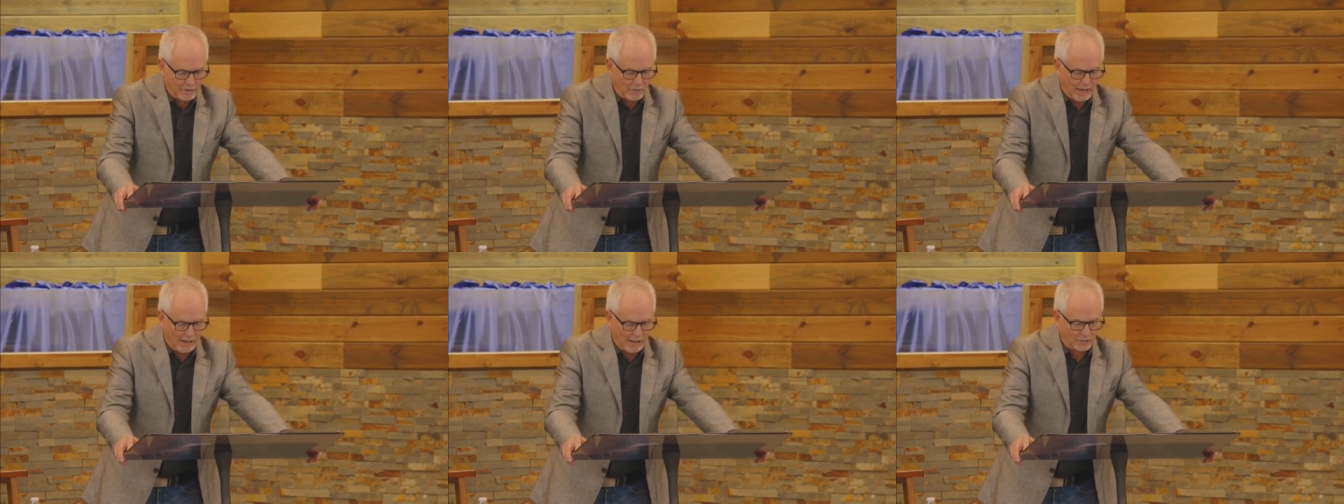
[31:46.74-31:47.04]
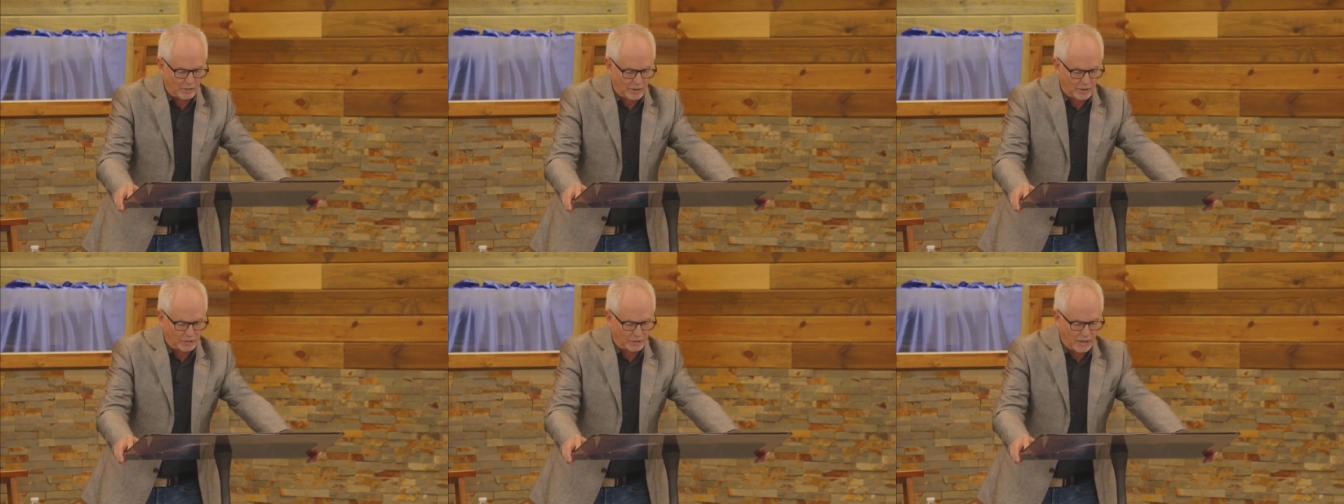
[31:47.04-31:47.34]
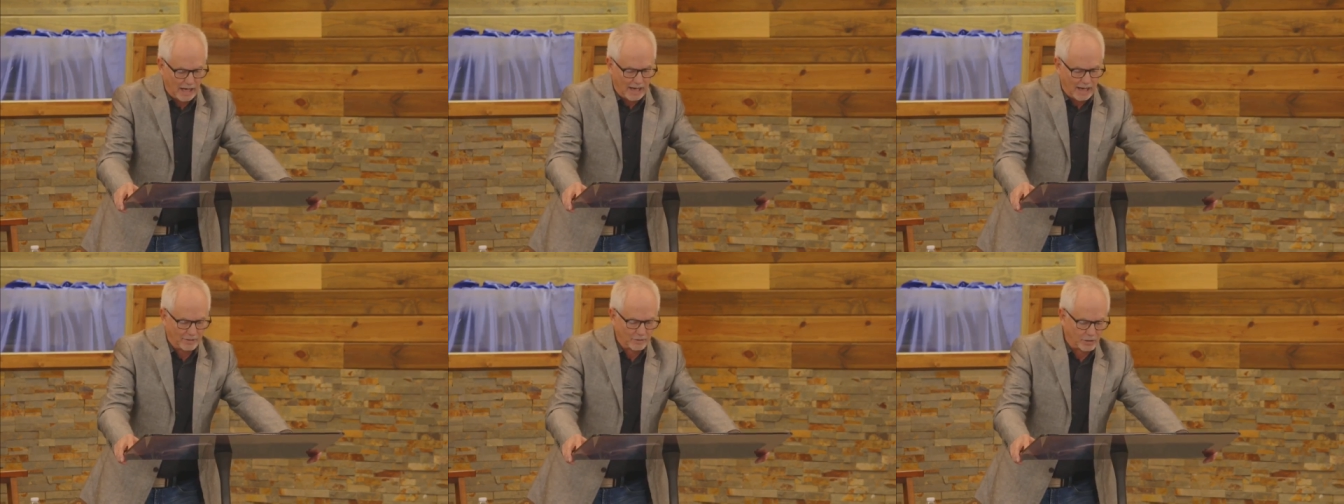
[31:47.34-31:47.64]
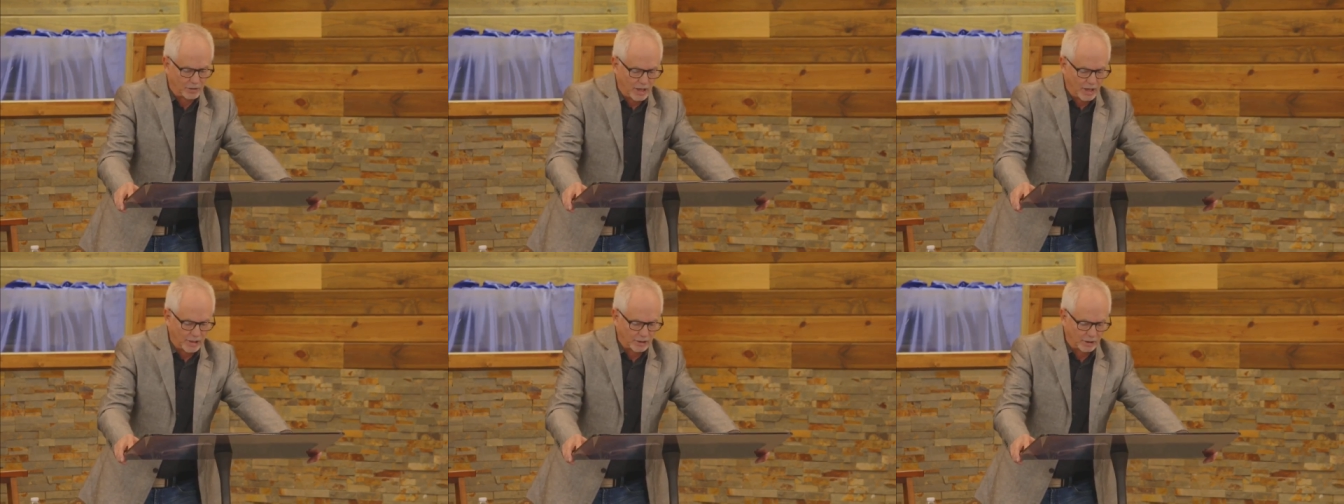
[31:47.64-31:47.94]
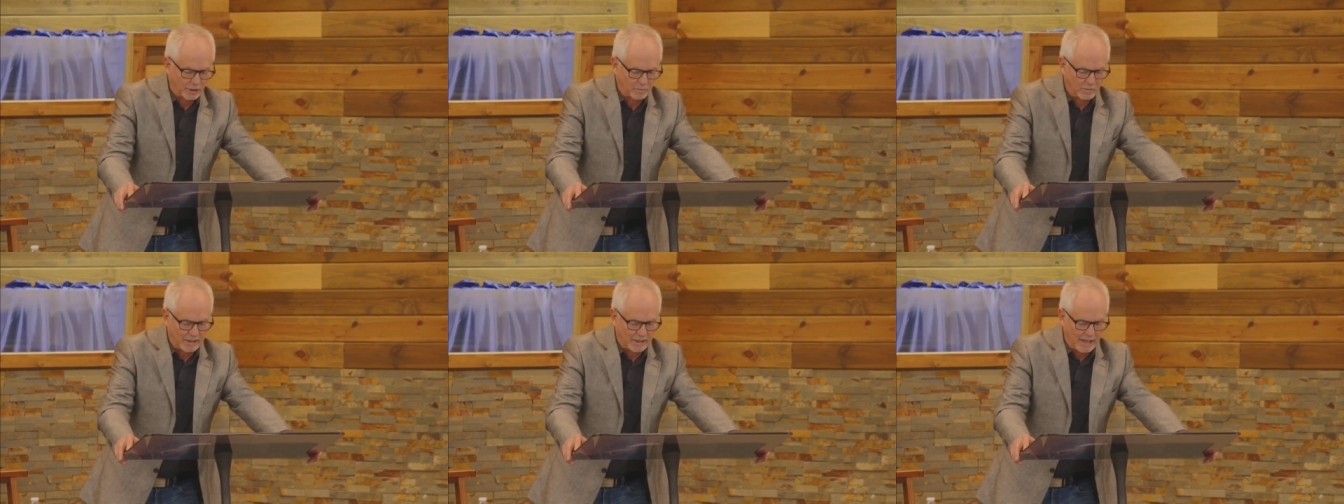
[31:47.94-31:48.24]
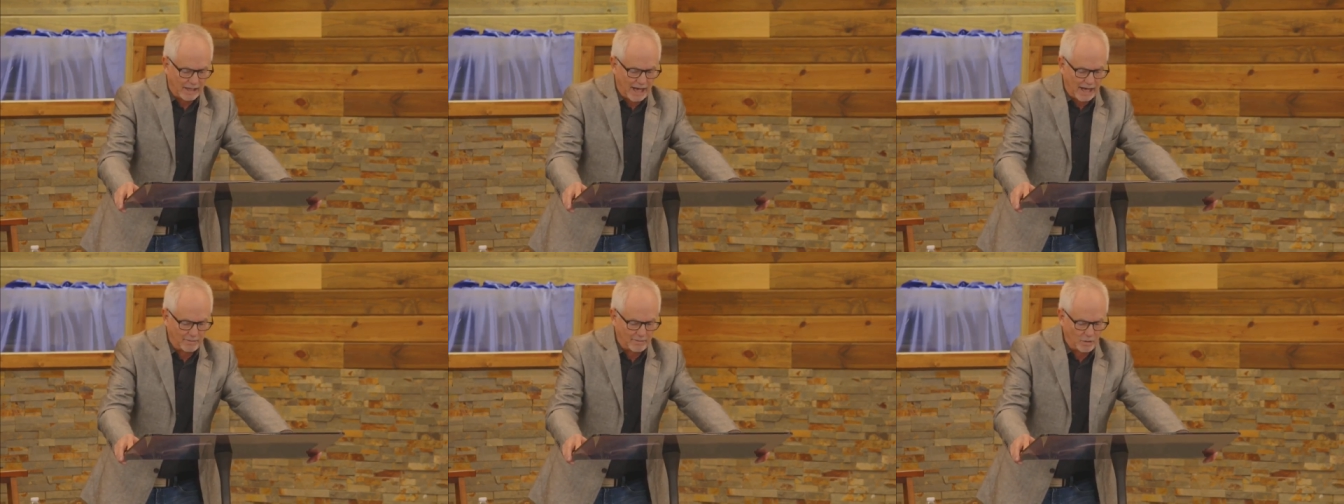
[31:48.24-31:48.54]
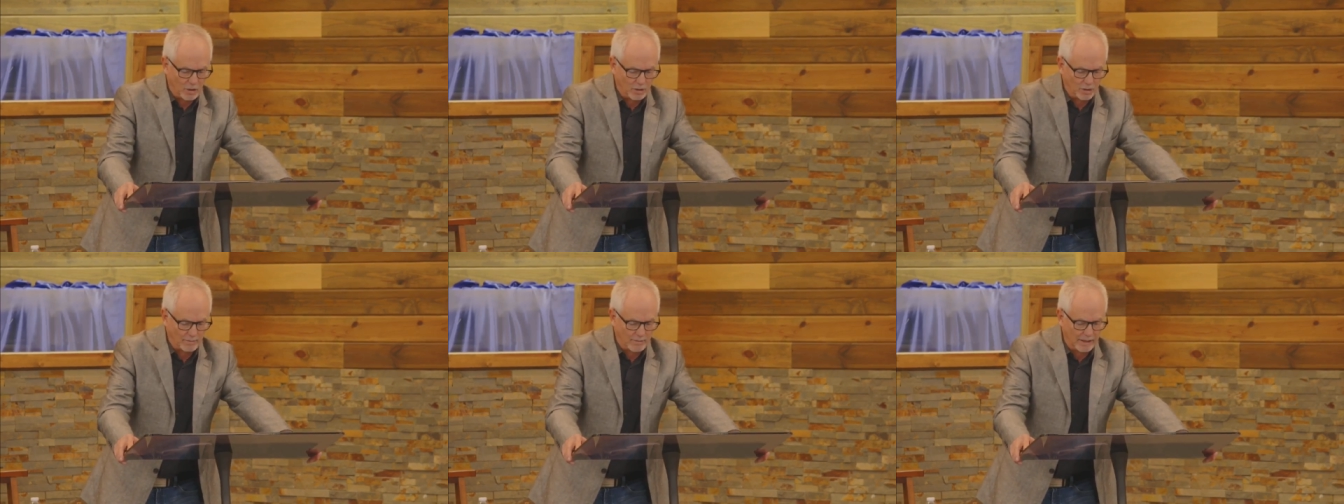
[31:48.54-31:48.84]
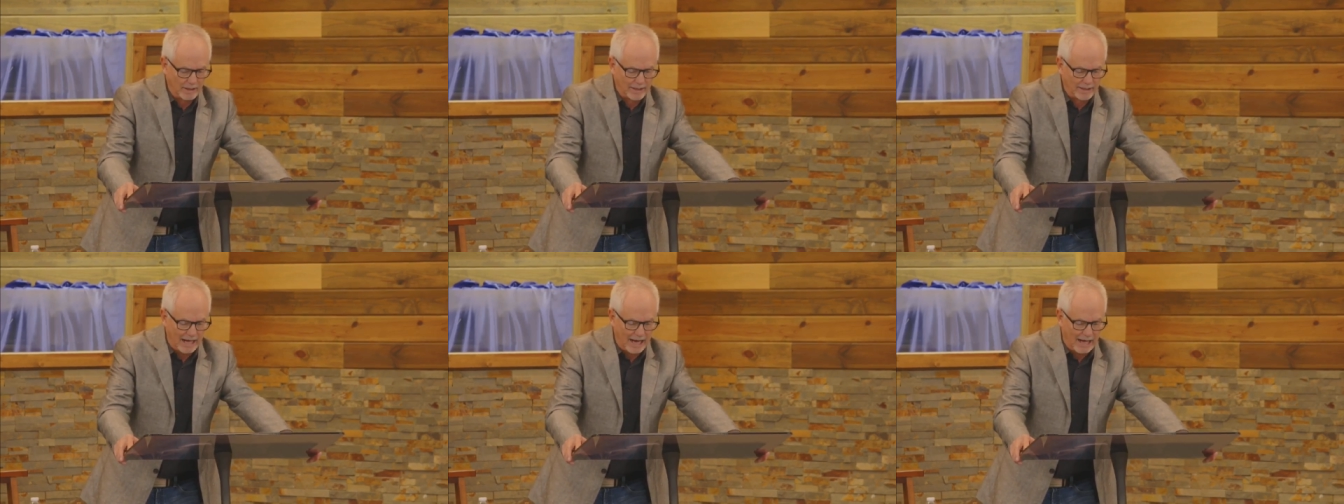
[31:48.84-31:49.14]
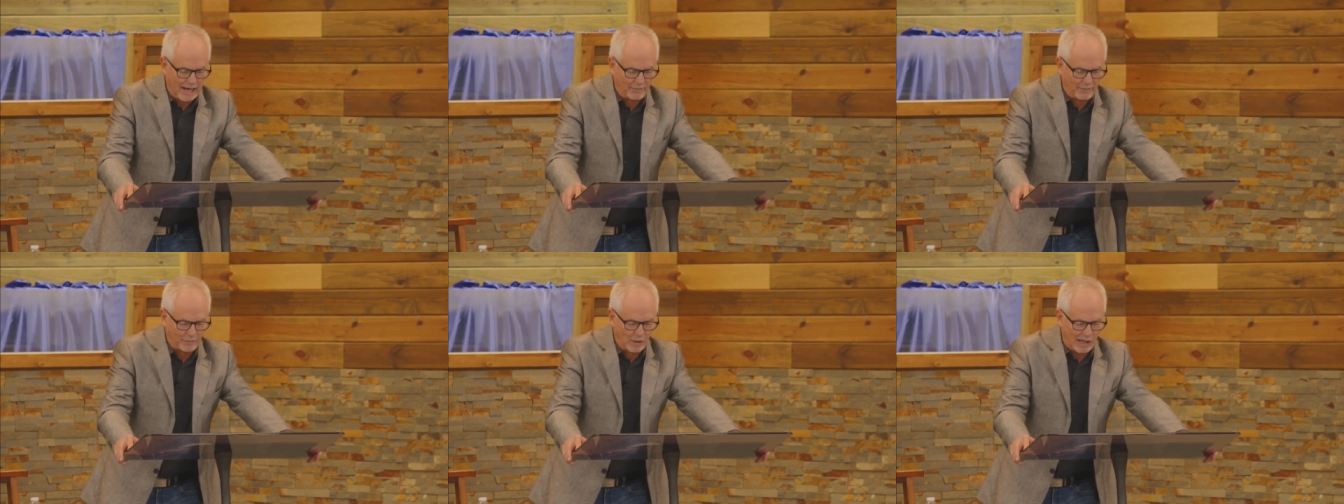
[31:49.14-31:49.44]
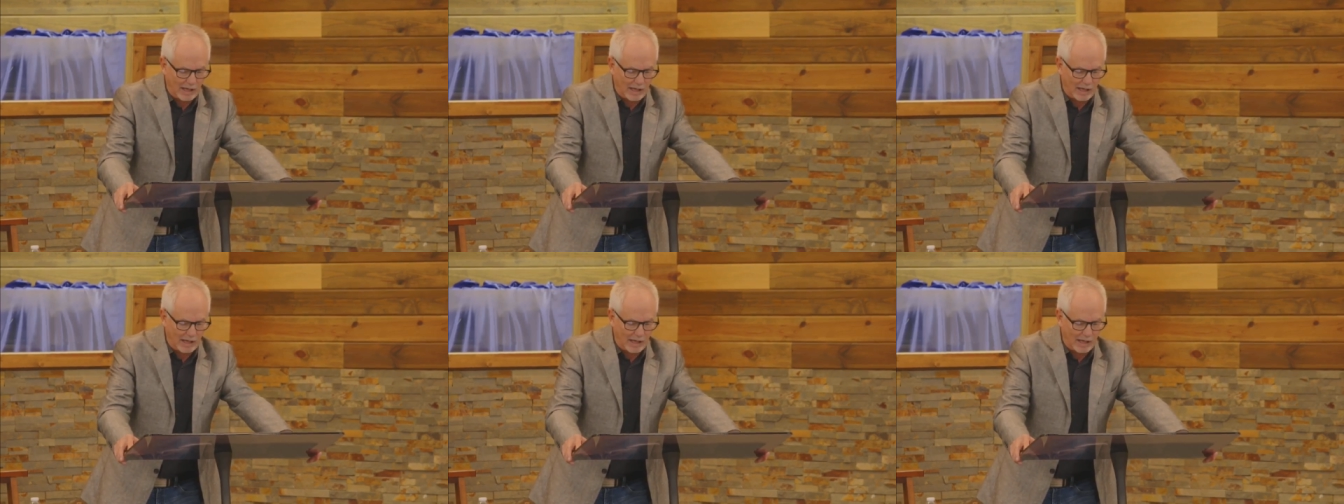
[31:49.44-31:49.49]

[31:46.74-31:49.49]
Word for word: Write this down Jesus became human to die for